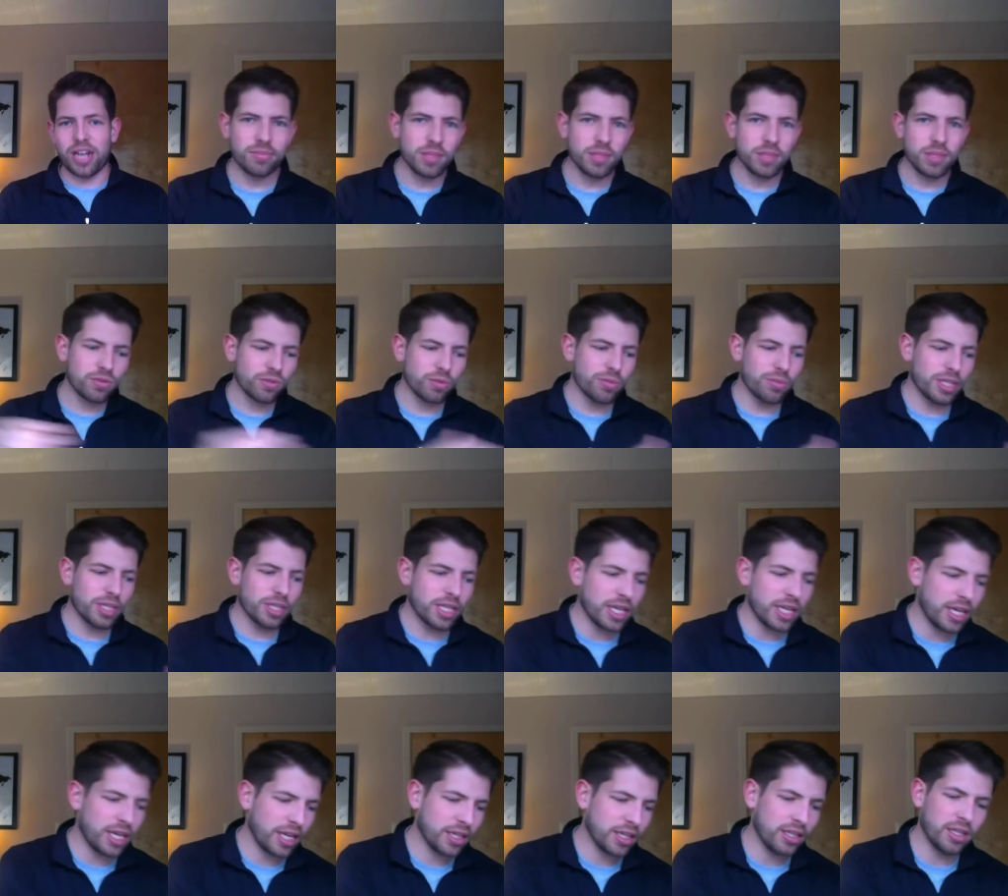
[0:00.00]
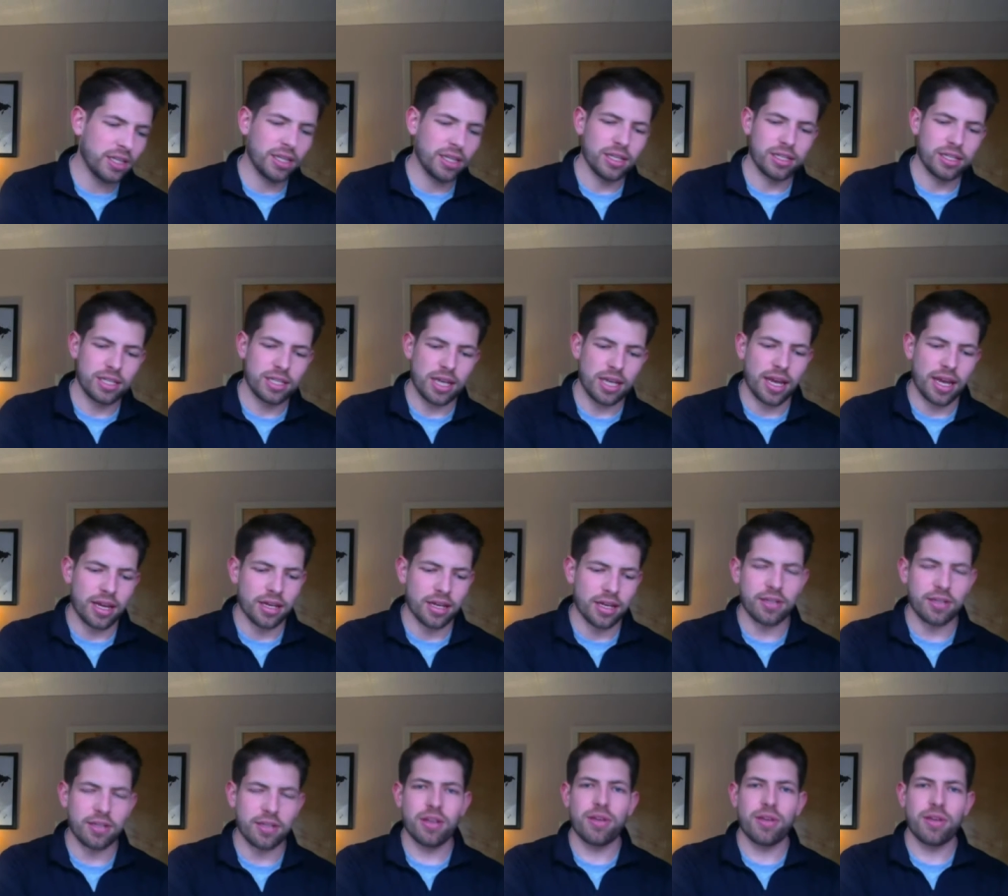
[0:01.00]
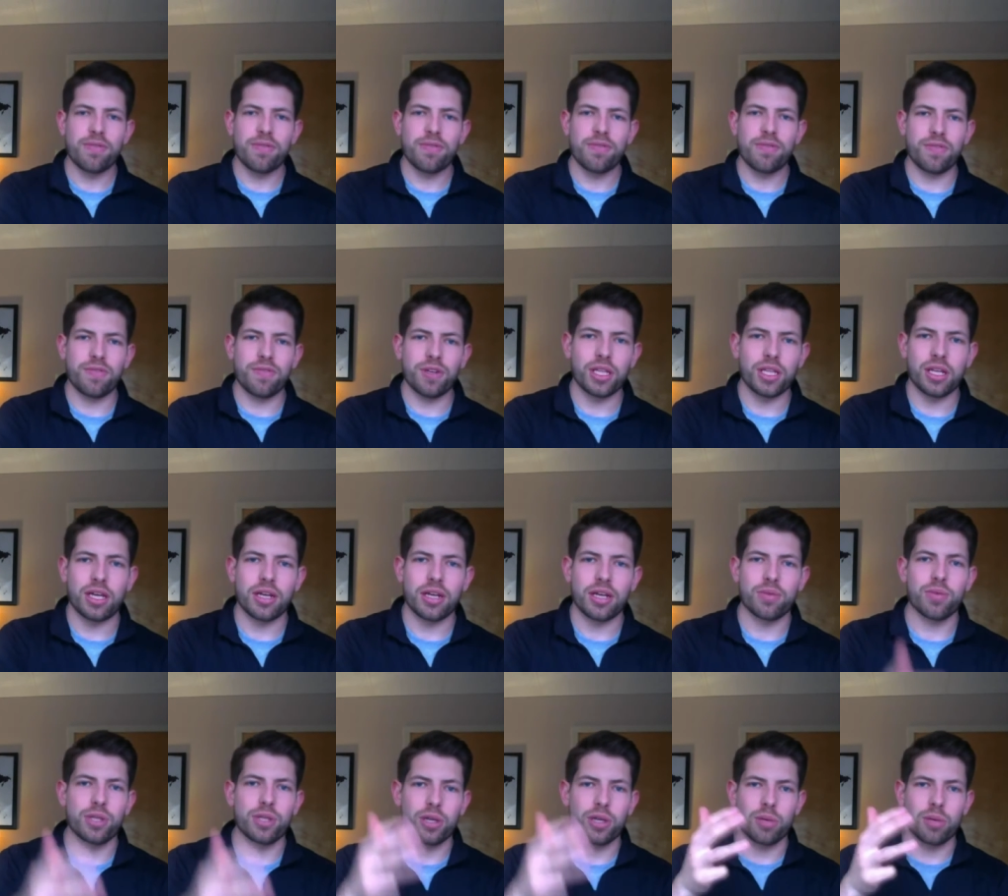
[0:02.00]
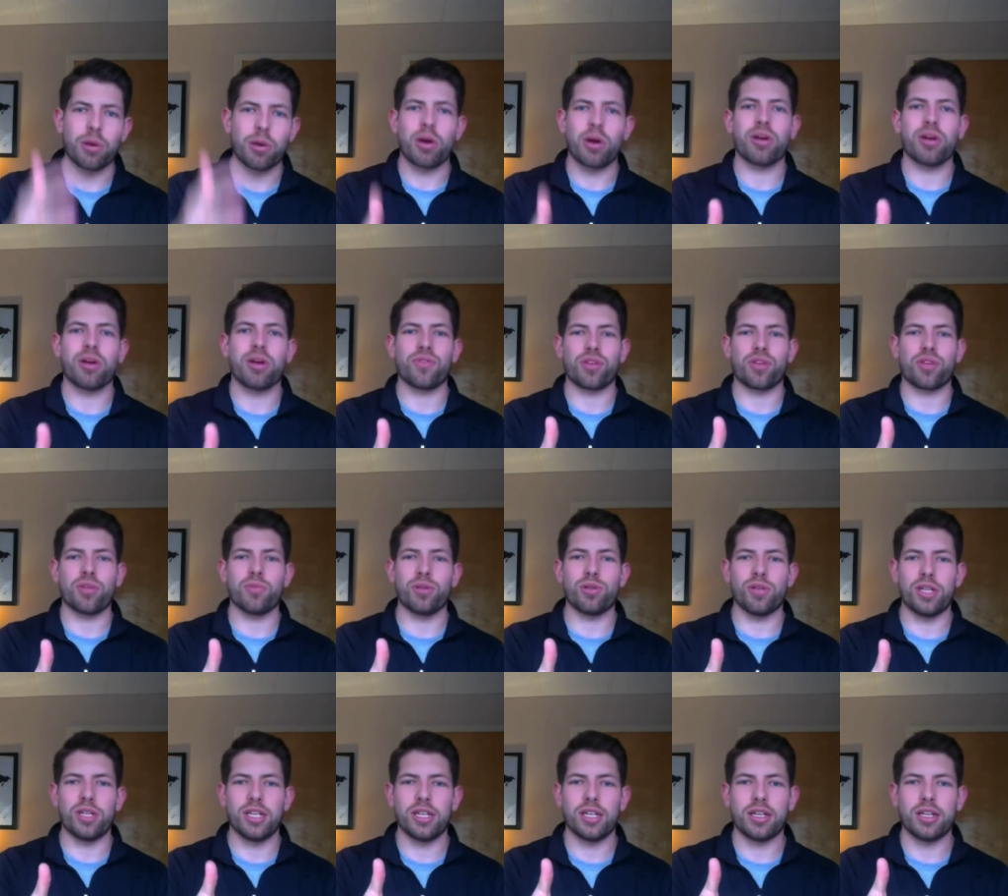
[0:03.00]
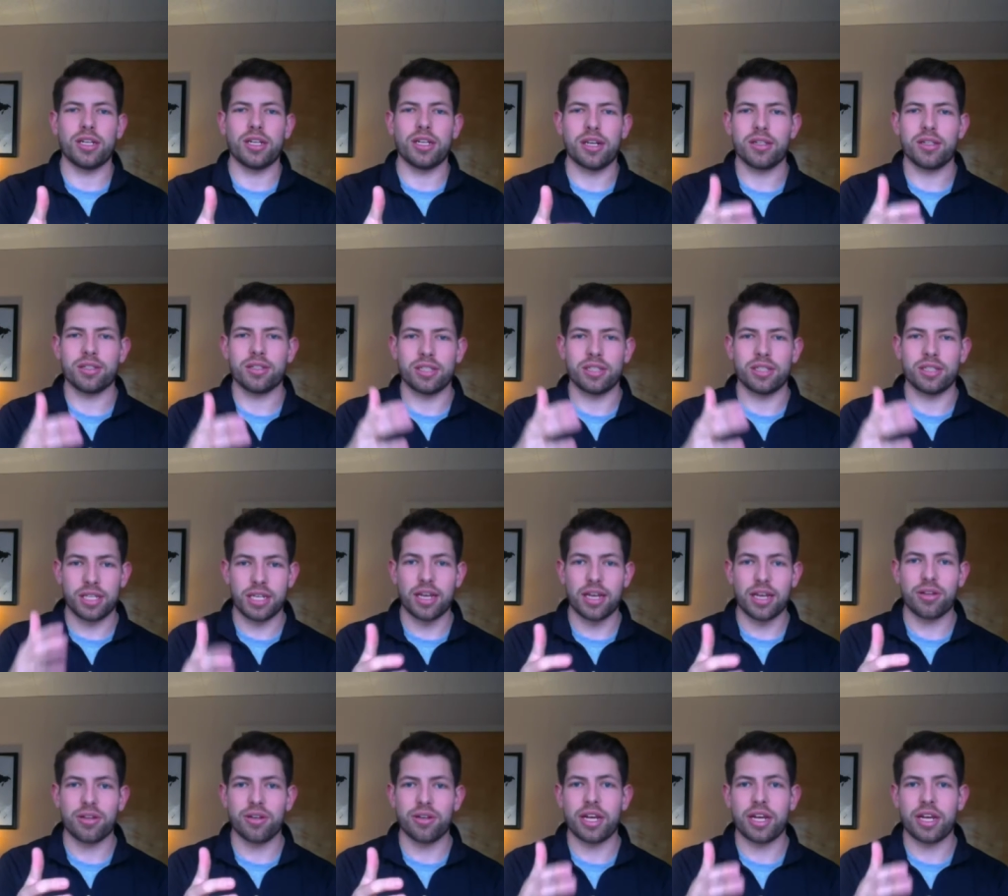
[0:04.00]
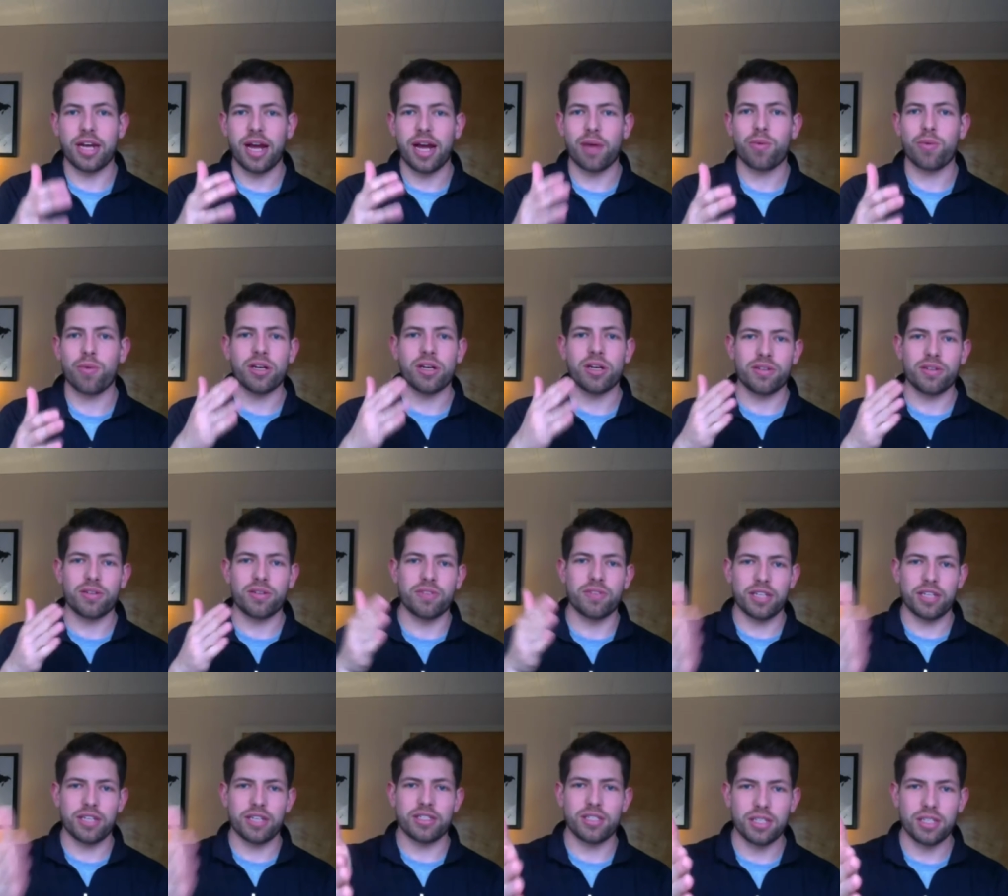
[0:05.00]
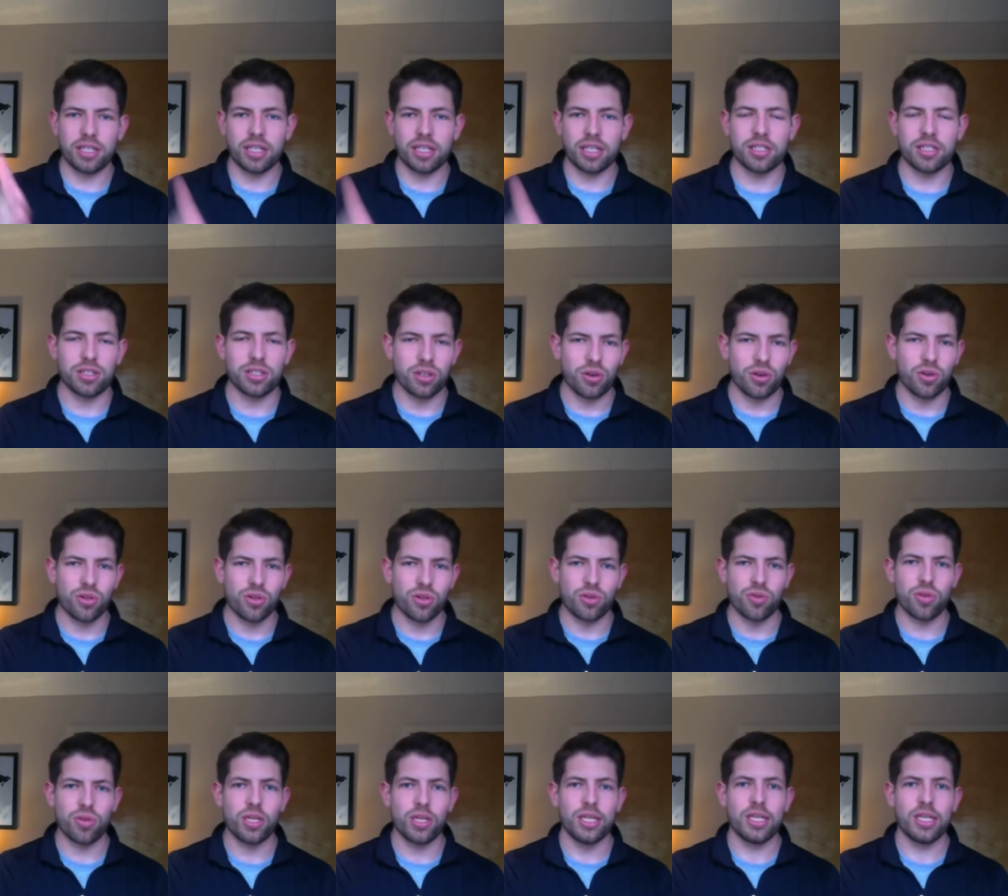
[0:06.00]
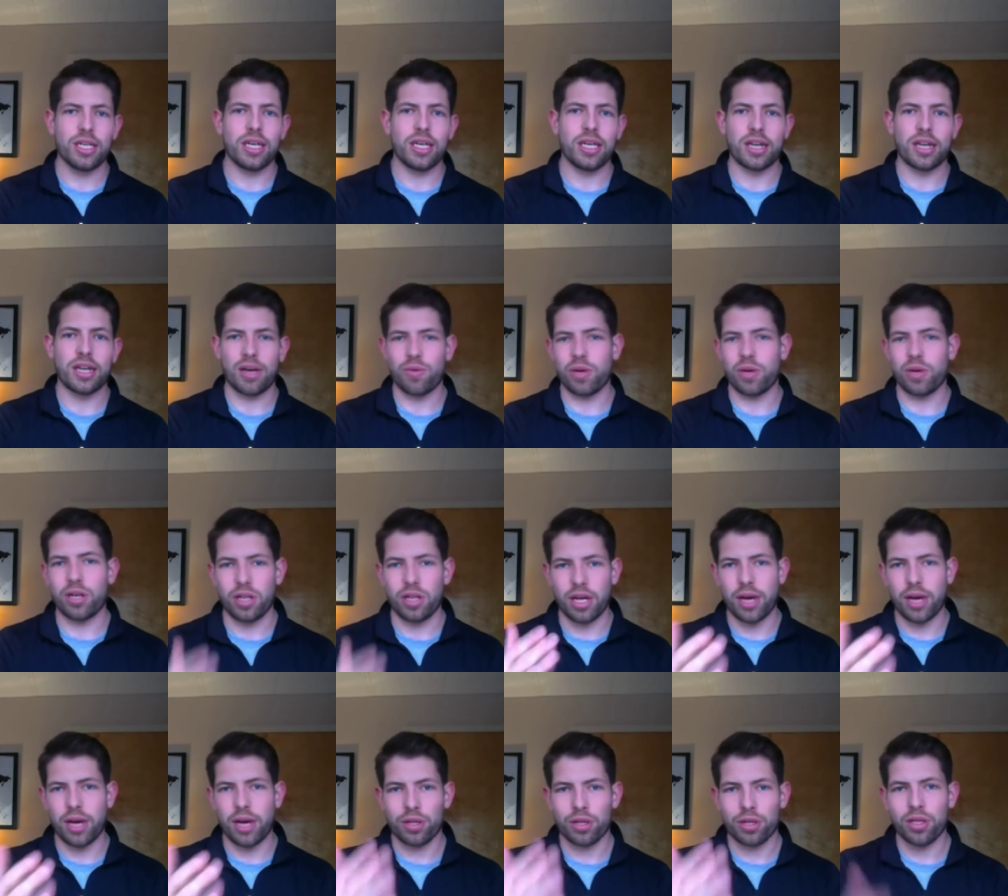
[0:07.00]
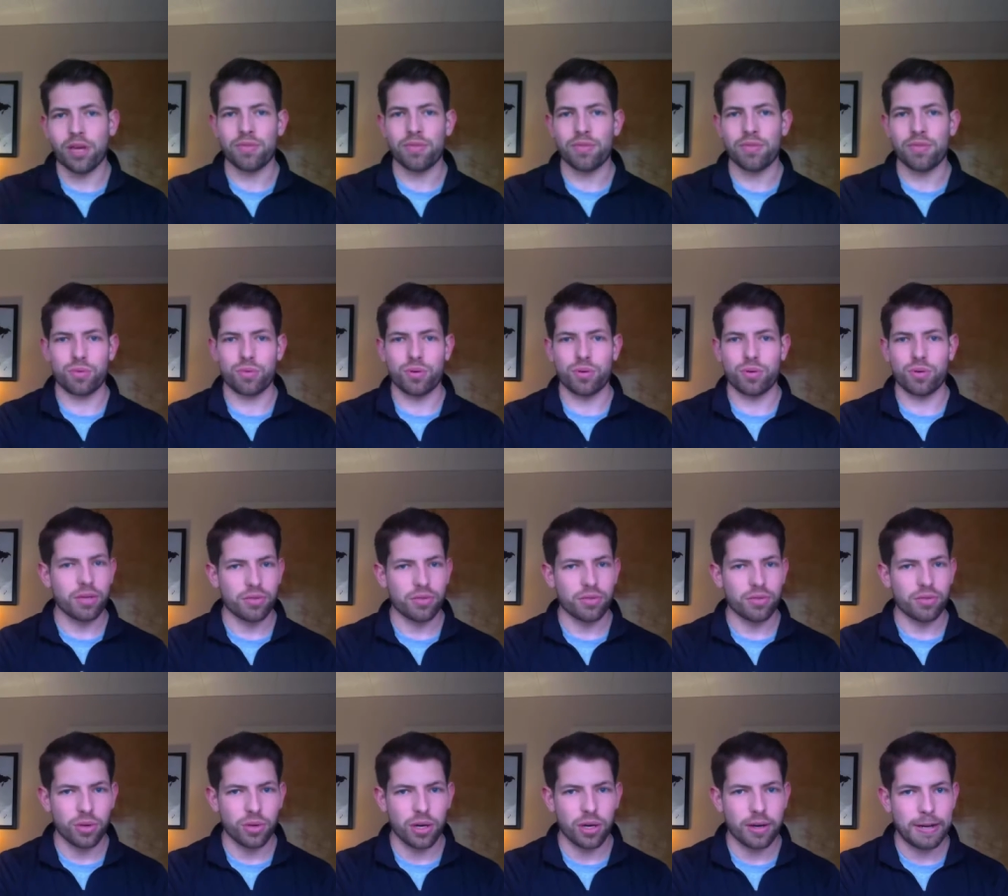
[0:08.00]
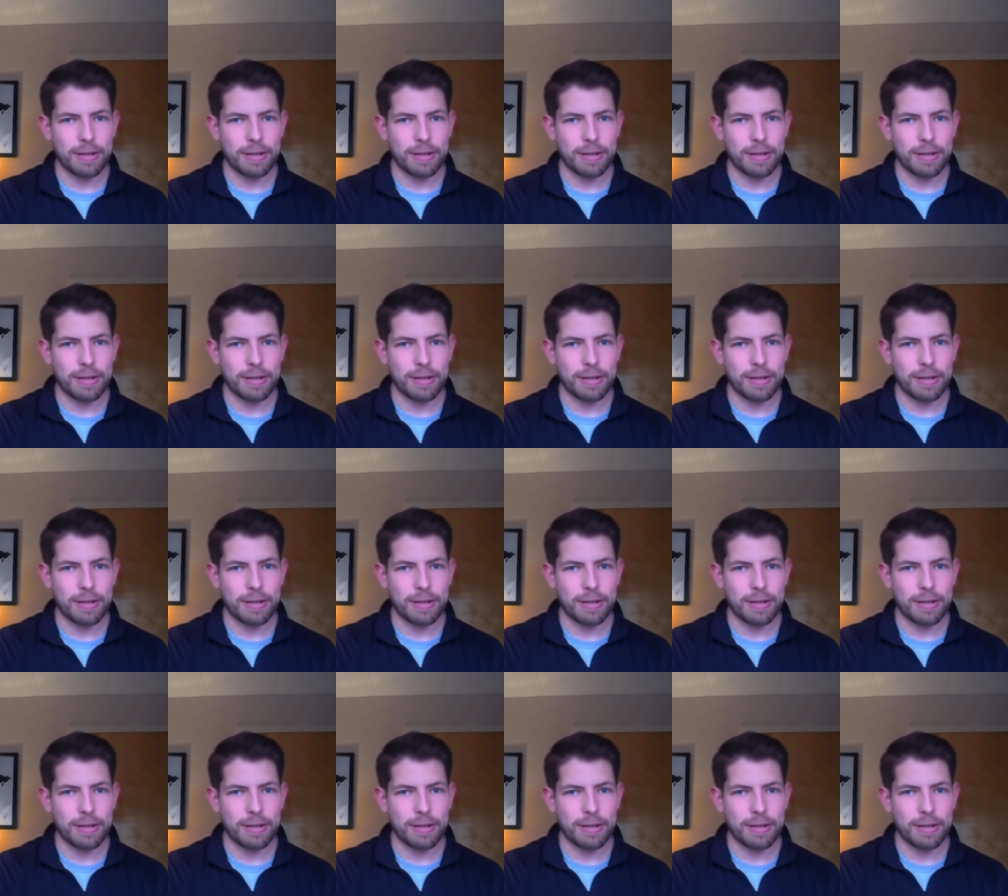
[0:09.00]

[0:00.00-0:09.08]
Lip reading: from beginning to end, feeling like we are part of a community together, and I want to invest and get to know you, and I want to love you wherever you are.